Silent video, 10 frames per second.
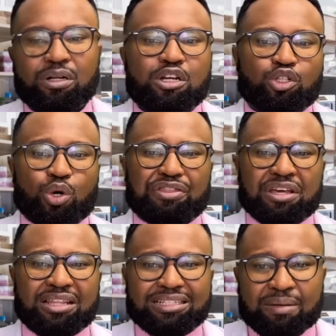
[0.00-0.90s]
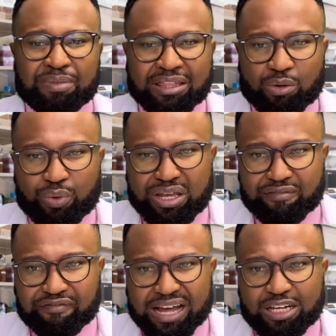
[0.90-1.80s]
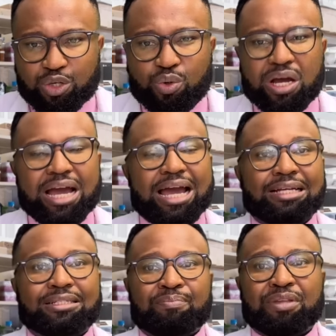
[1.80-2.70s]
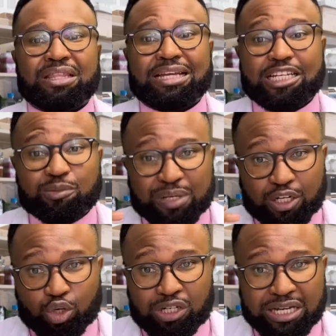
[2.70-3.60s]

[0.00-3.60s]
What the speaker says: So I think that's something that we value and something that has been good.